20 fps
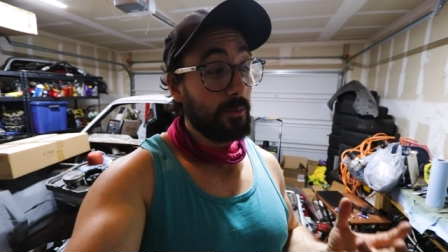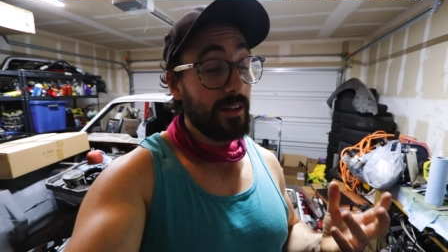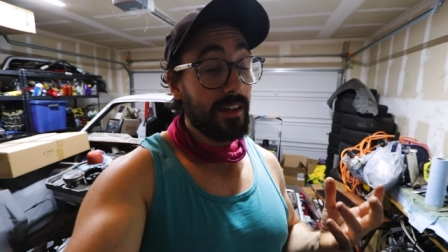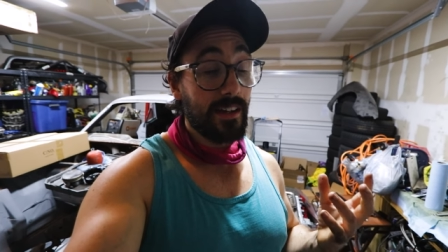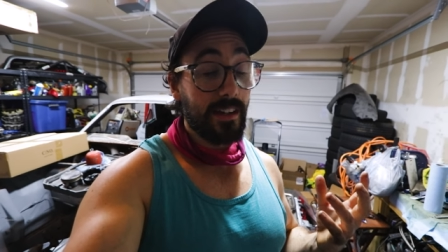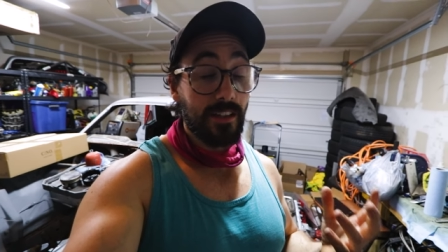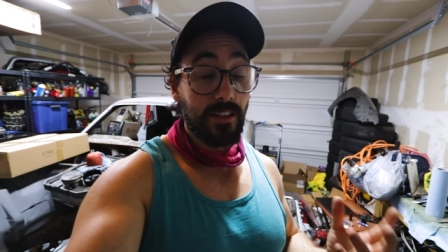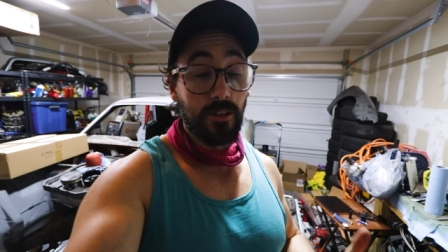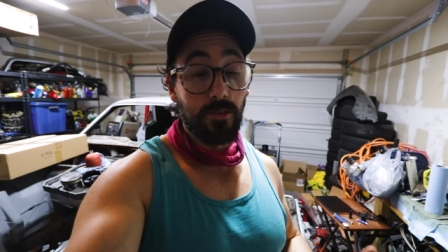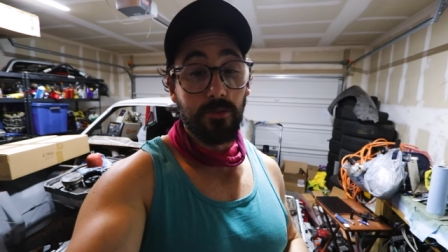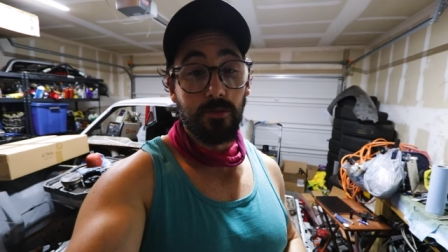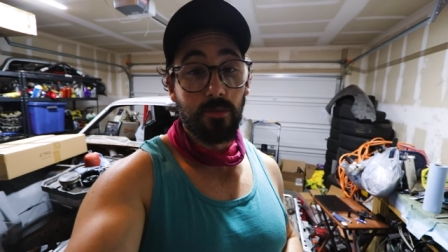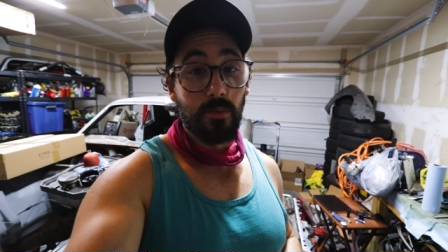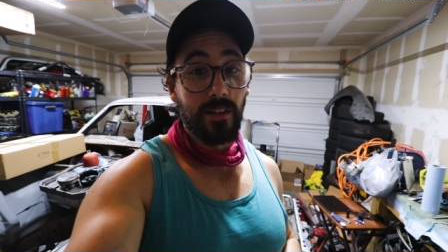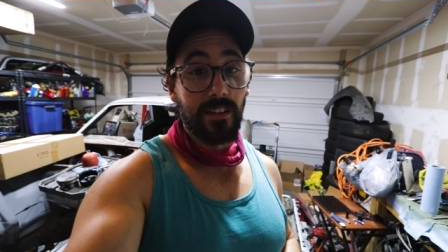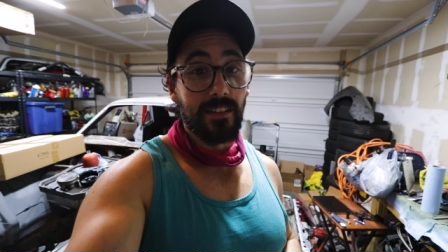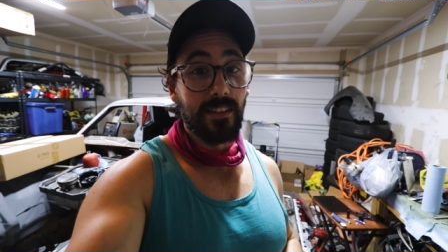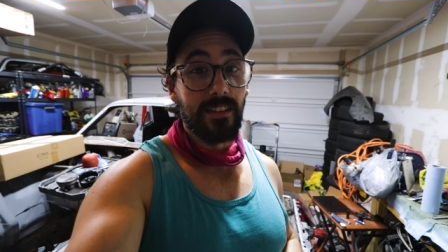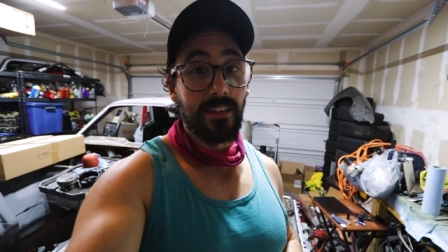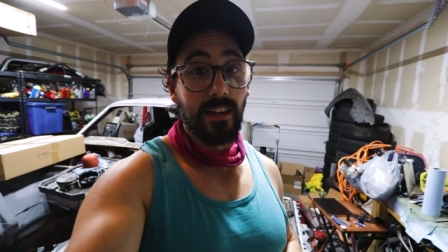we had a huge
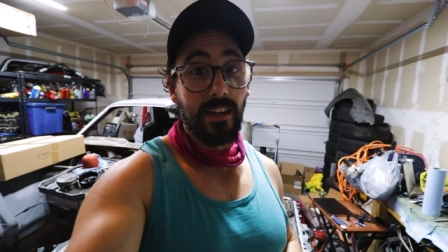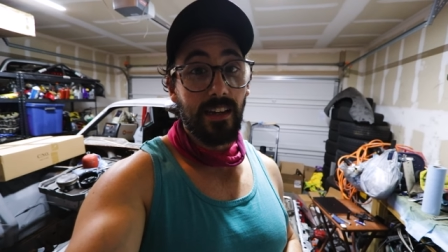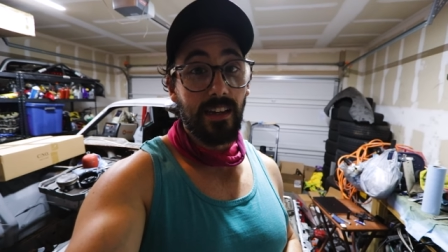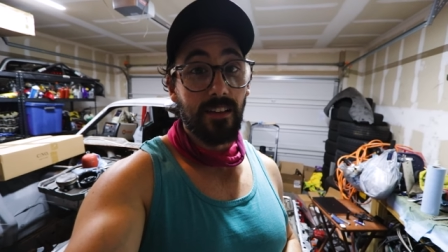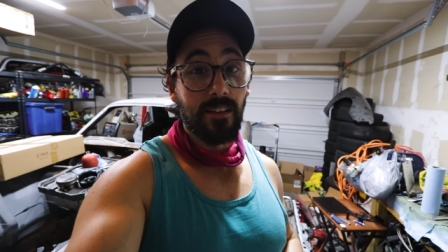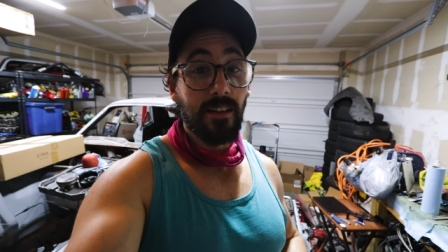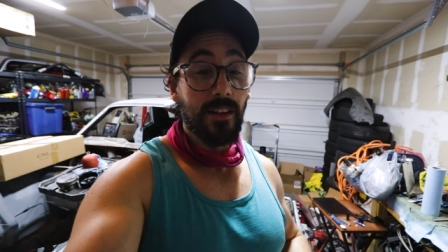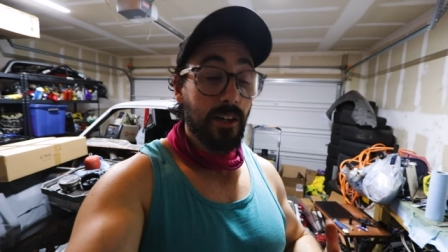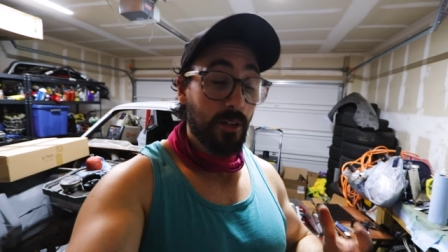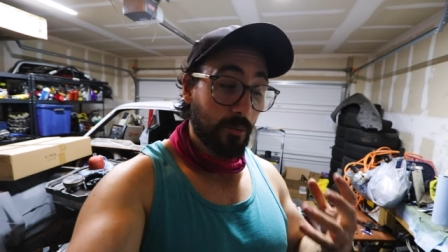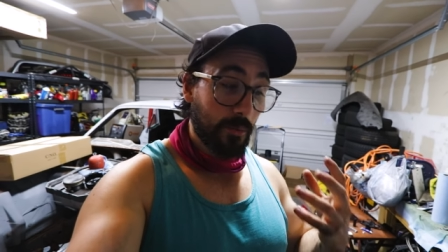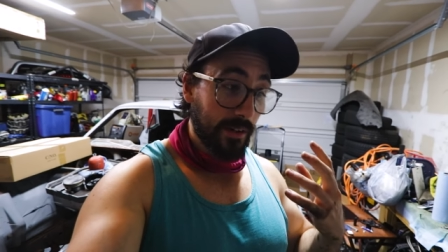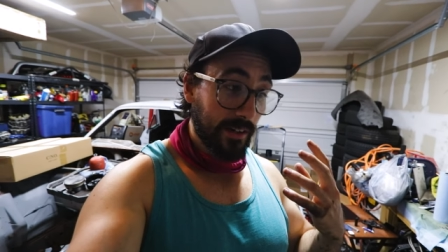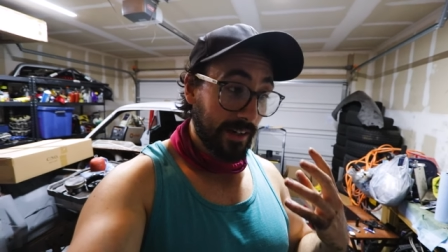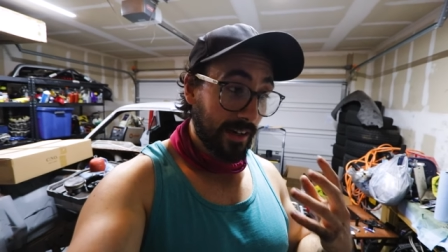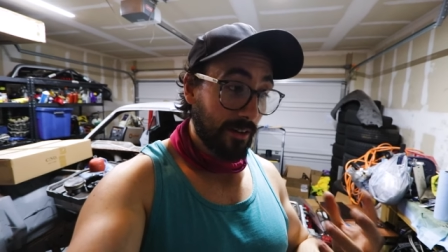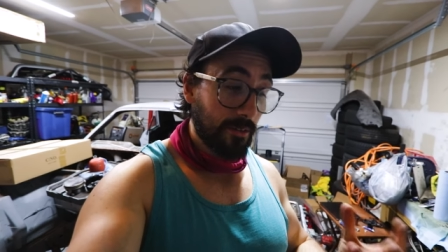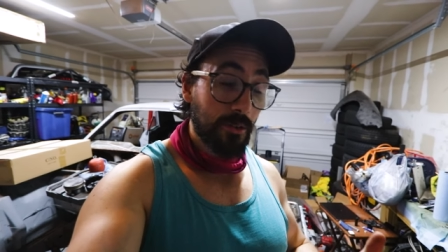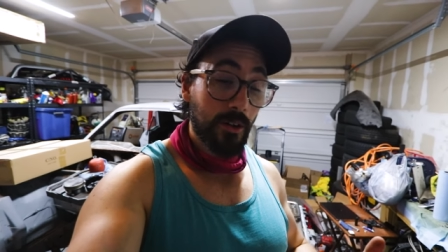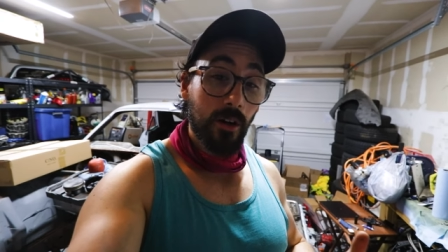win today we
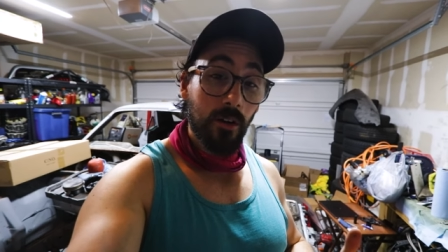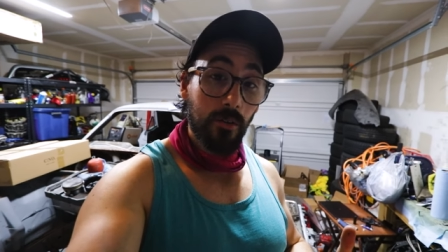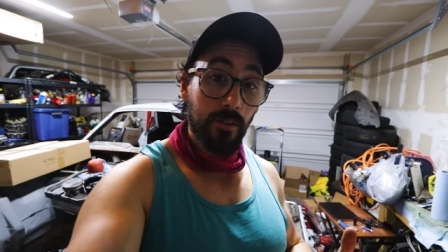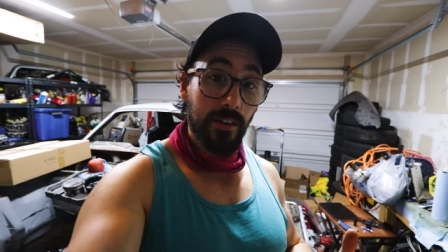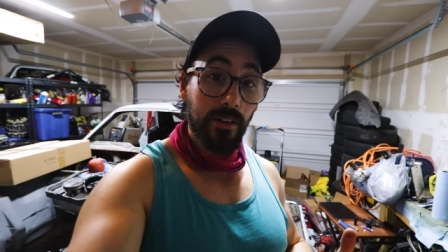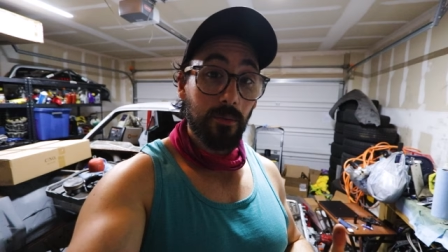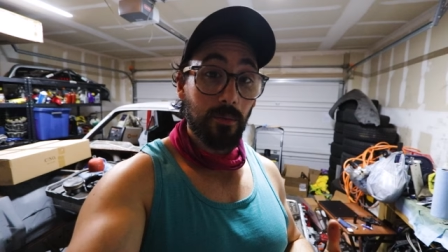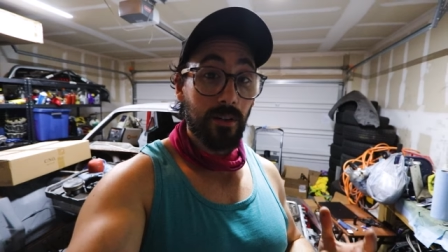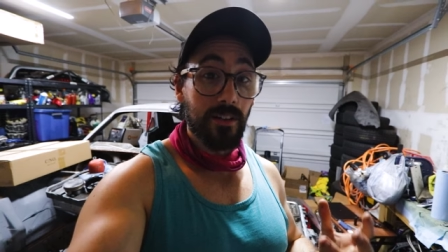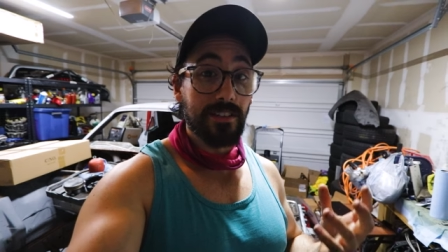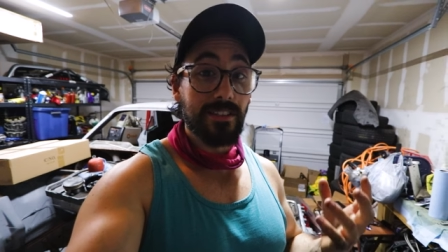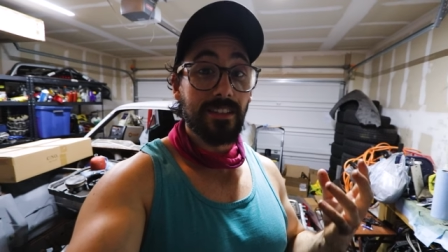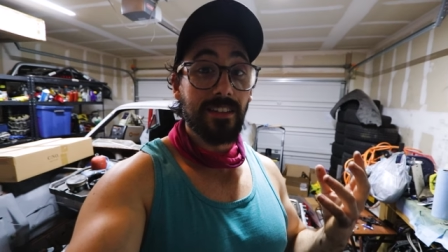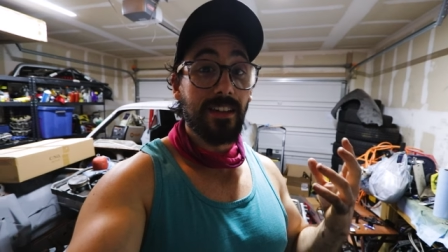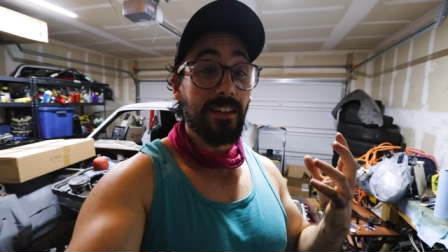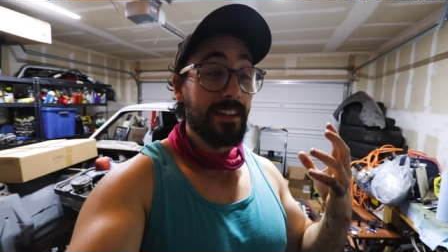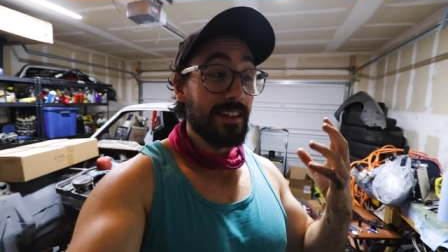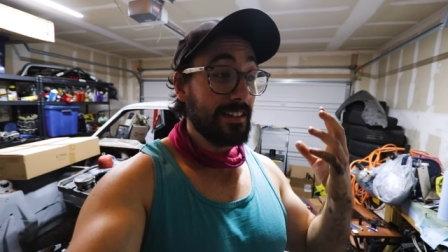now know that it wasn't